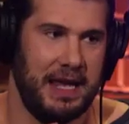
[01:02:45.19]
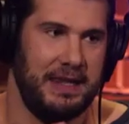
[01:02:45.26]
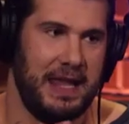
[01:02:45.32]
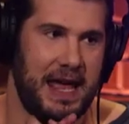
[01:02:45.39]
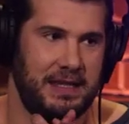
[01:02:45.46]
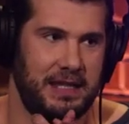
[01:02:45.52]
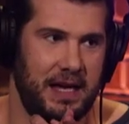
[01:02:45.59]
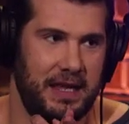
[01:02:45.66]
And
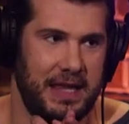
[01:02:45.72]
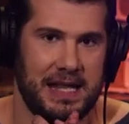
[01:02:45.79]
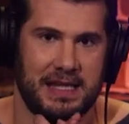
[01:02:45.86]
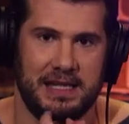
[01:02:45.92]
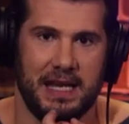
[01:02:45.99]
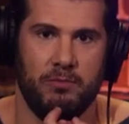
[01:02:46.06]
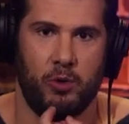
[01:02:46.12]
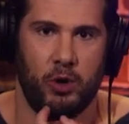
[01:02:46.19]

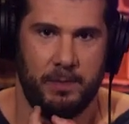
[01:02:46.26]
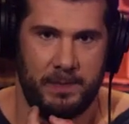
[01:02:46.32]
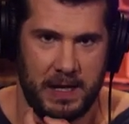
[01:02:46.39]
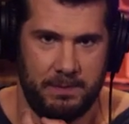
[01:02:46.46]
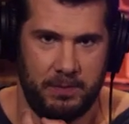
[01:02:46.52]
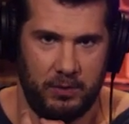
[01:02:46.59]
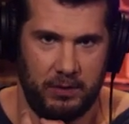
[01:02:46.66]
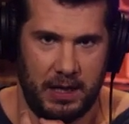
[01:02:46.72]
that sent more
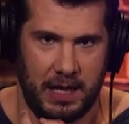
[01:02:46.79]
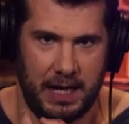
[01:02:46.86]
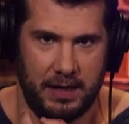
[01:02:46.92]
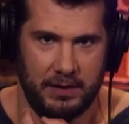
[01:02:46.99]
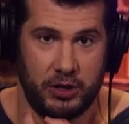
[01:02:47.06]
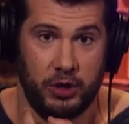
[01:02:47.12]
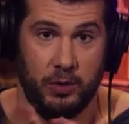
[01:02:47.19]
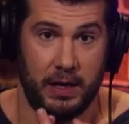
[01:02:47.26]
people
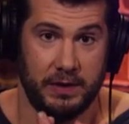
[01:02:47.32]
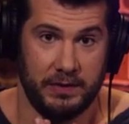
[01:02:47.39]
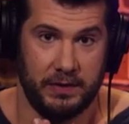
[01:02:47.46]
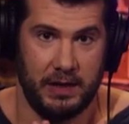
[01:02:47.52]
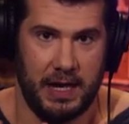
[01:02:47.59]
to us